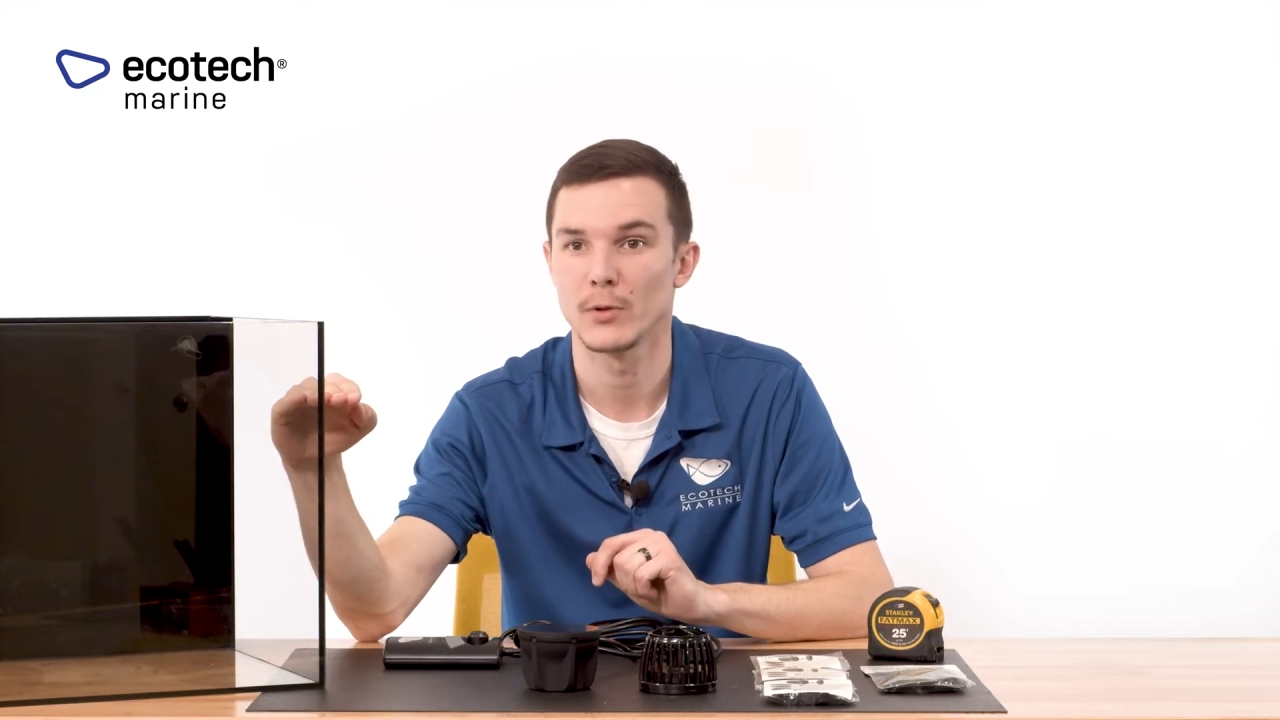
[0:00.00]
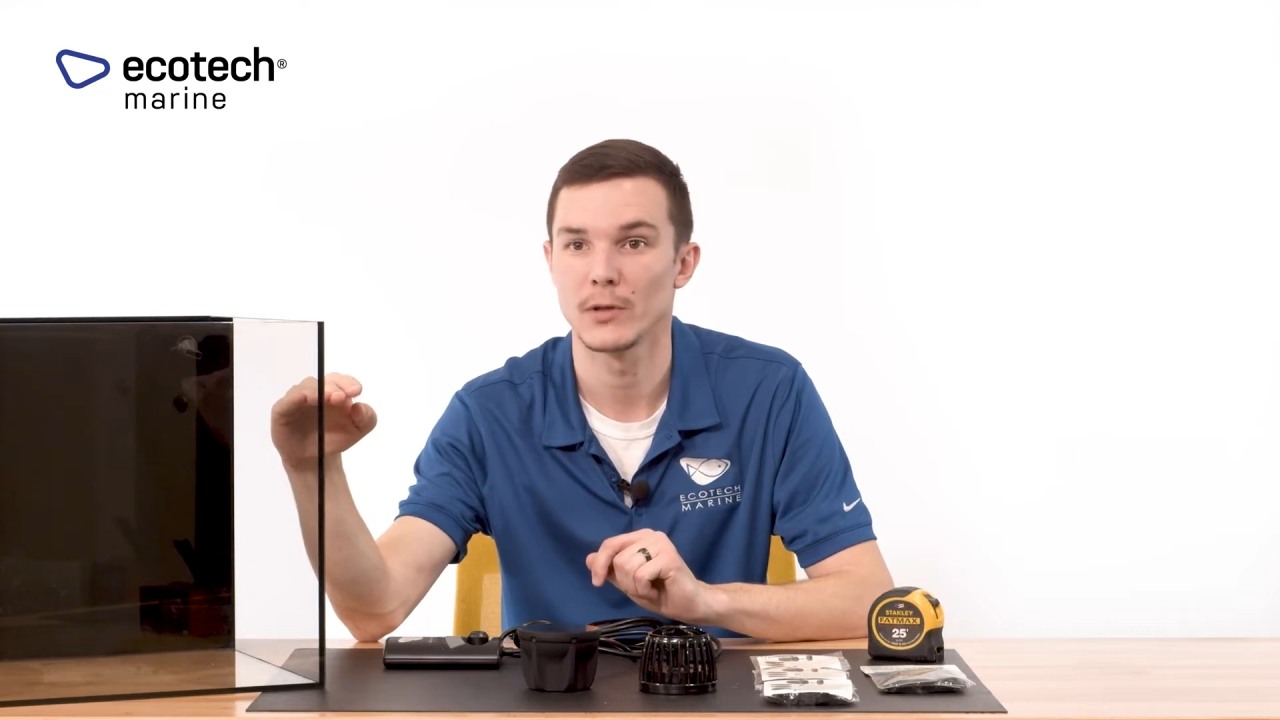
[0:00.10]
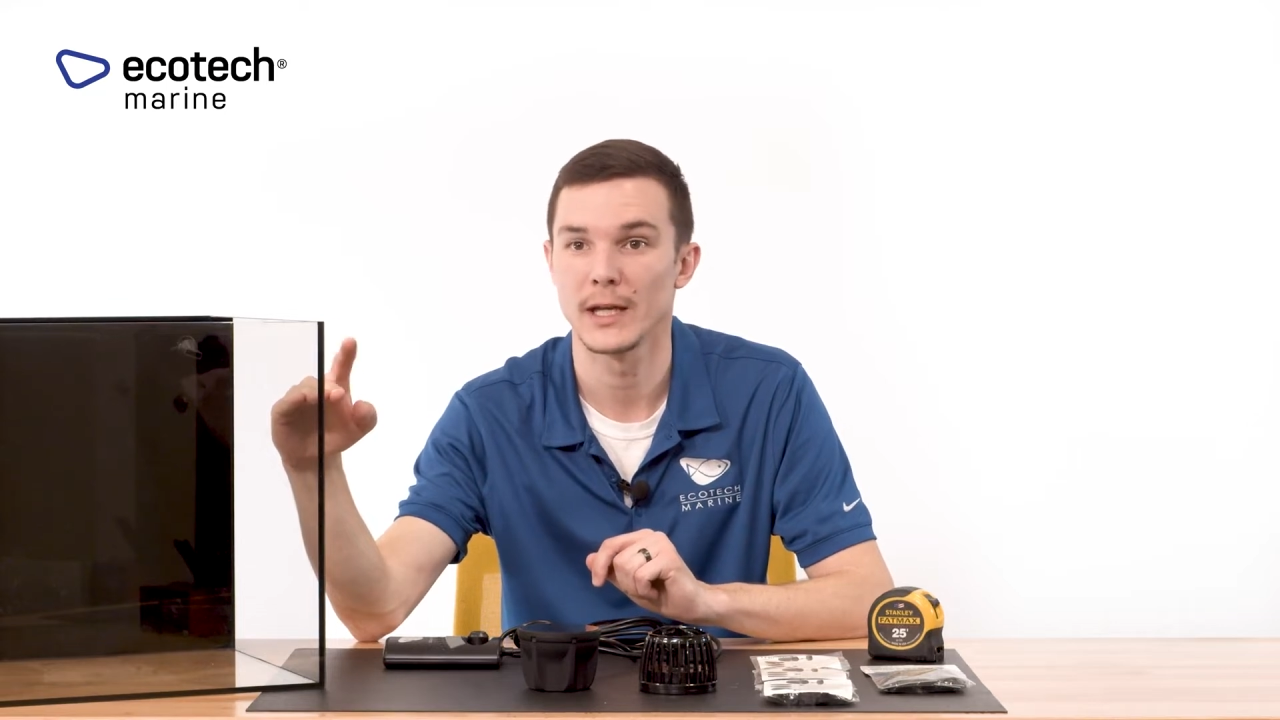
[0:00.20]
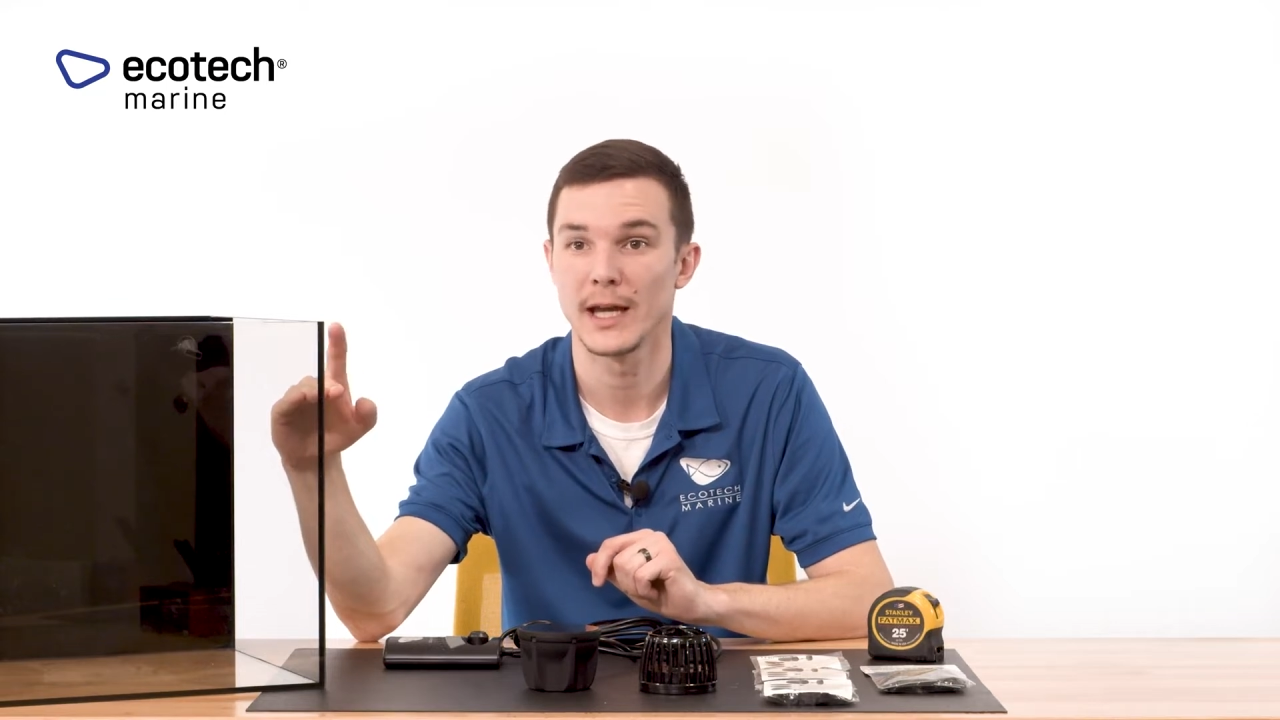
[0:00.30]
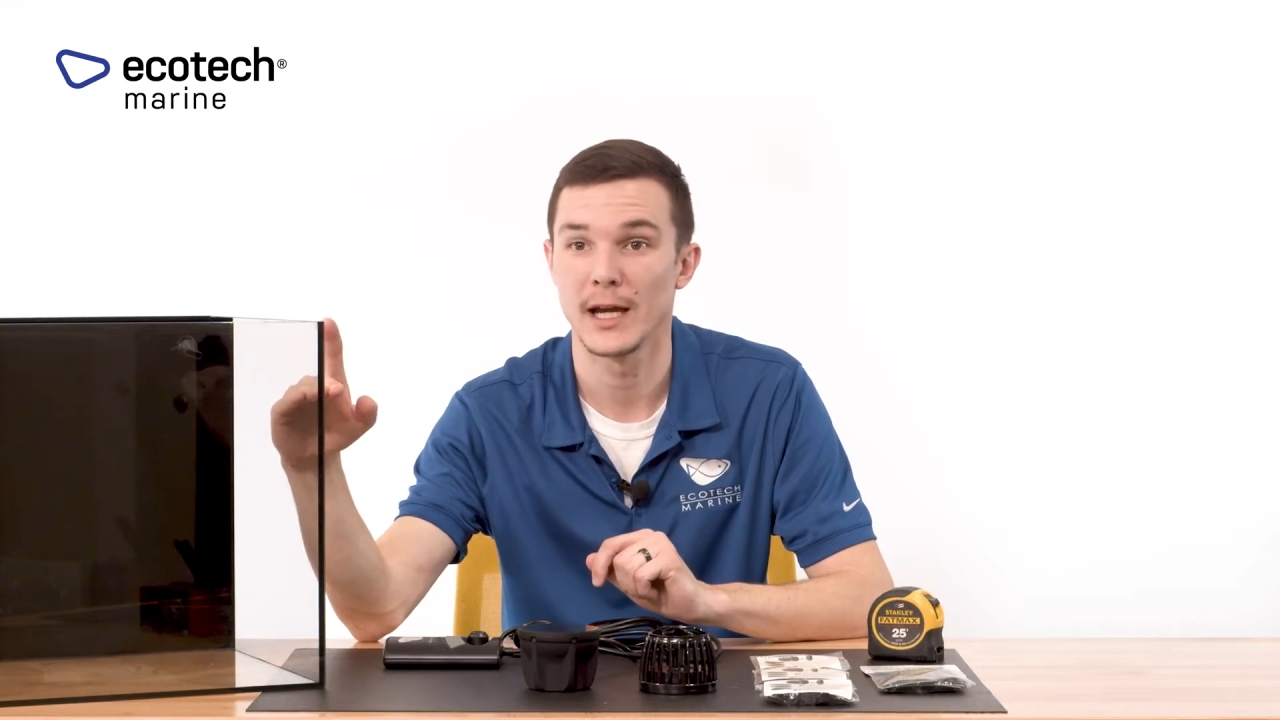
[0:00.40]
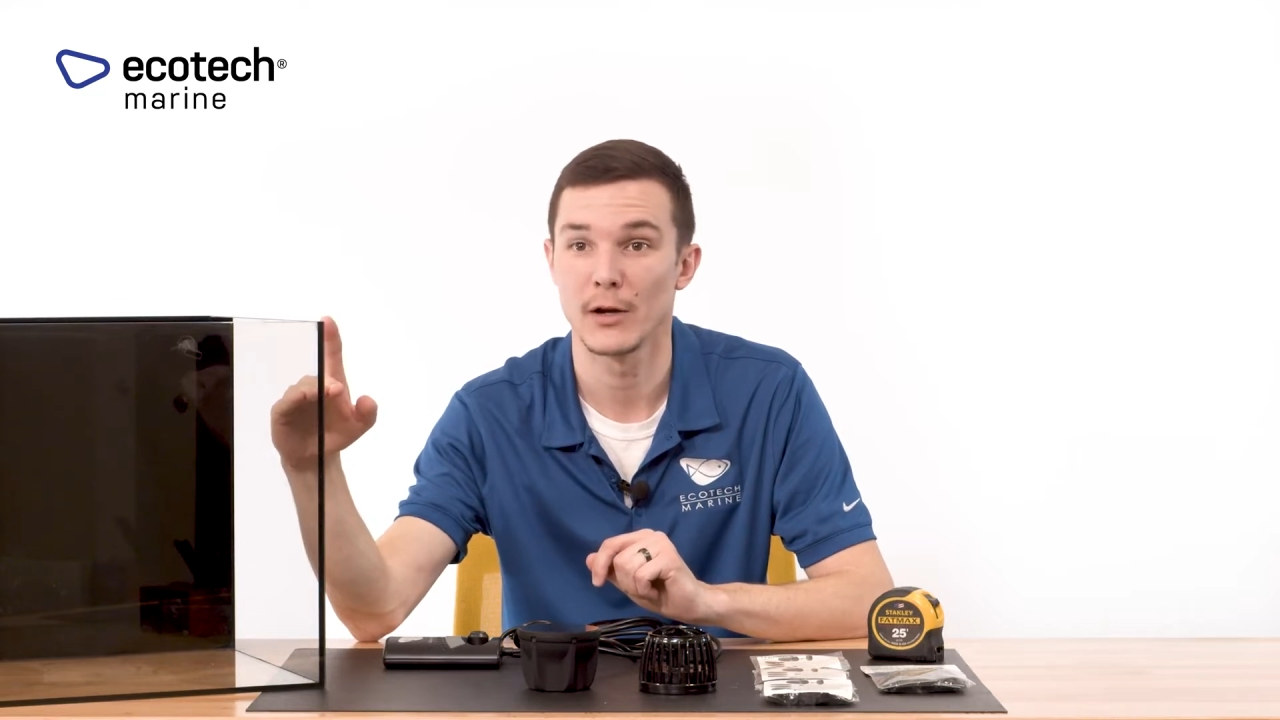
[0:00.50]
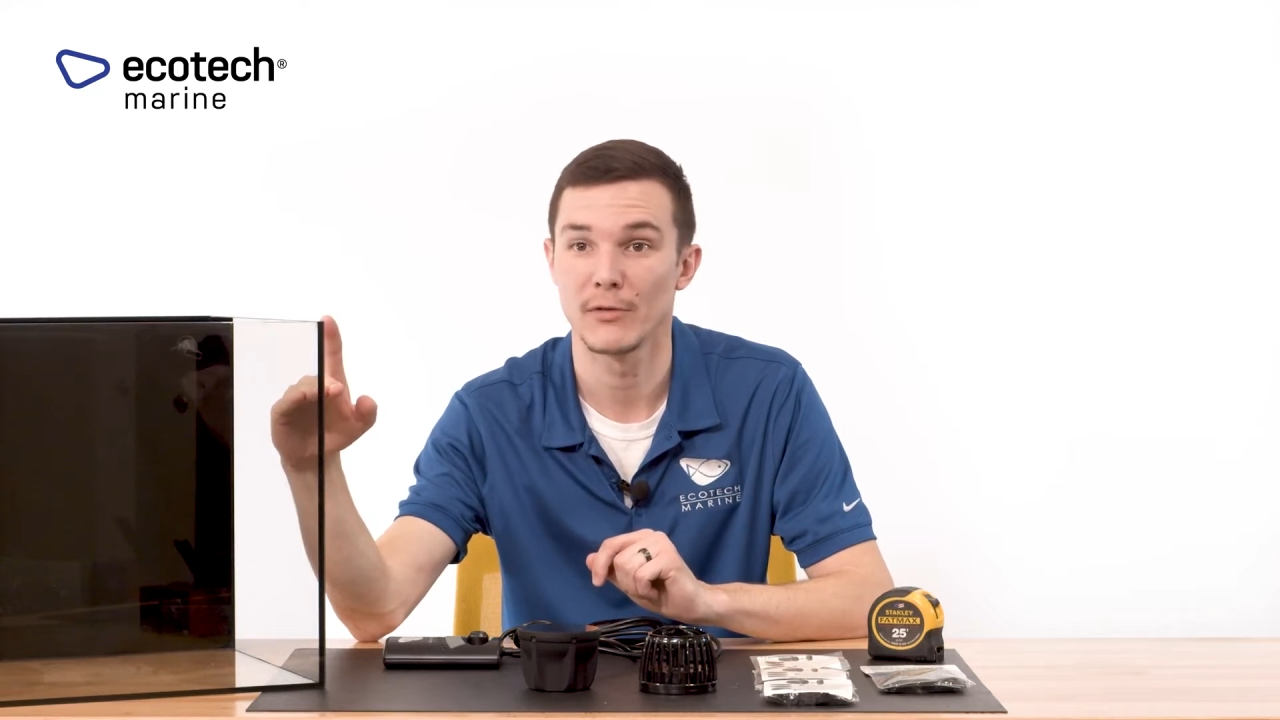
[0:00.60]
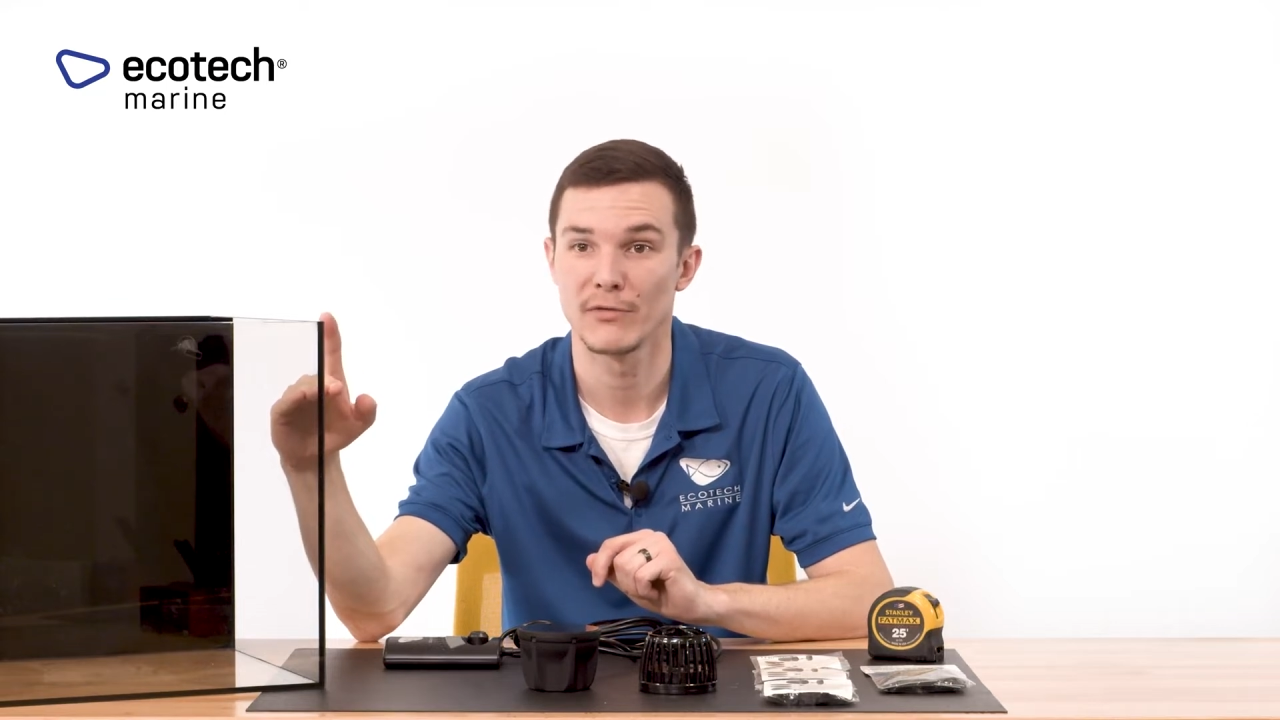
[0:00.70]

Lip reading: pulling air